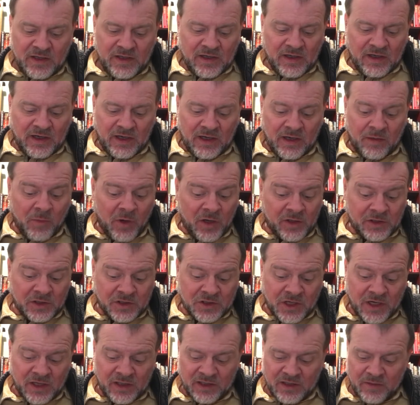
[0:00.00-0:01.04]
Among the
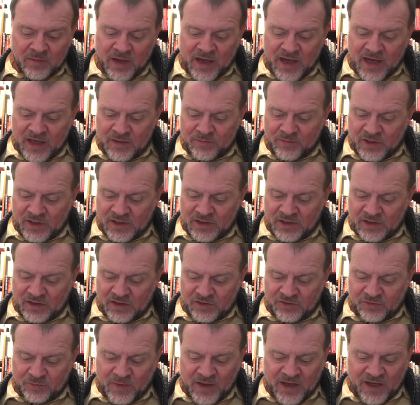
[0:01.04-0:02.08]
Gently Mad by
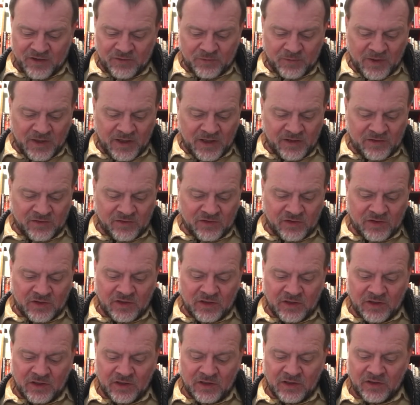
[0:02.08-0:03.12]
Nicholas Basmains,
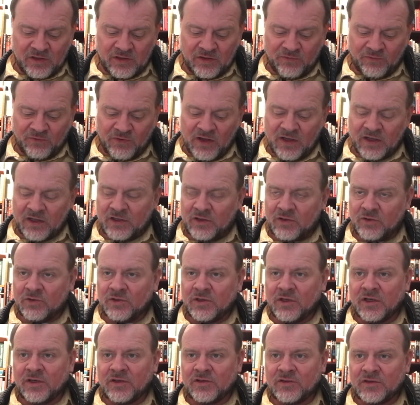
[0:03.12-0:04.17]
the fellow who
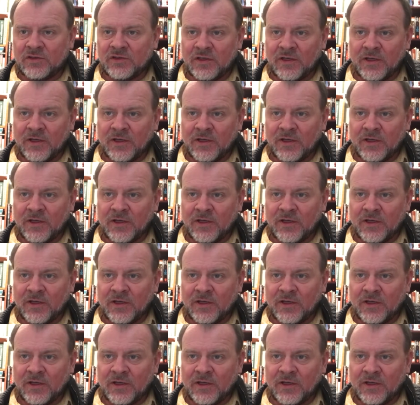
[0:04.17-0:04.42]
does...